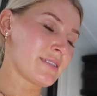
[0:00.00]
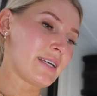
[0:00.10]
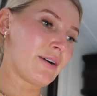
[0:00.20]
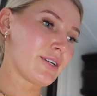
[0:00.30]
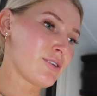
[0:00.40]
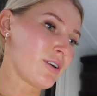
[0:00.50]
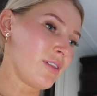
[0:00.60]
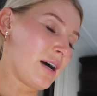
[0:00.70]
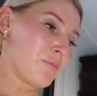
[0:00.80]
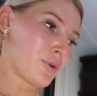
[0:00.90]
now I took a
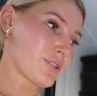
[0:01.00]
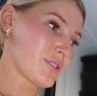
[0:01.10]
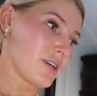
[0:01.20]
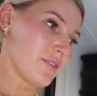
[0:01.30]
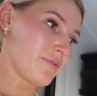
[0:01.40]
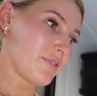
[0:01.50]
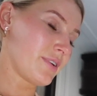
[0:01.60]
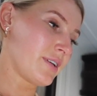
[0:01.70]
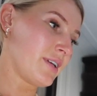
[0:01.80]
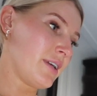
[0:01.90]
lot more stuff,
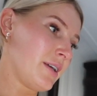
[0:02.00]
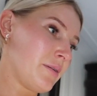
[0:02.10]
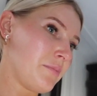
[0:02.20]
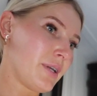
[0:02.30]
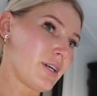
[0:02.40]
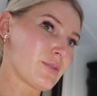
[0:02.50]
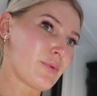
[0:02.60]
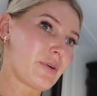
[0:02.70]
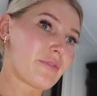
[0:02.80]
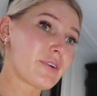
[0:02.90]
because
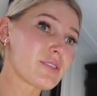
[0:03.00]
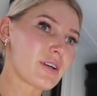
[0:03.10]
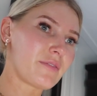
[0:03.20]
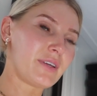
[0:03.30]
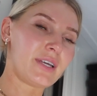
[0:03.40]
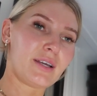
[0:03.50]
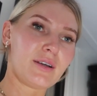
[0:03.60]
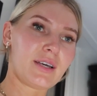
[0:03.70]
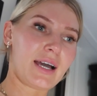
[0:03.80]
when we were first RVing,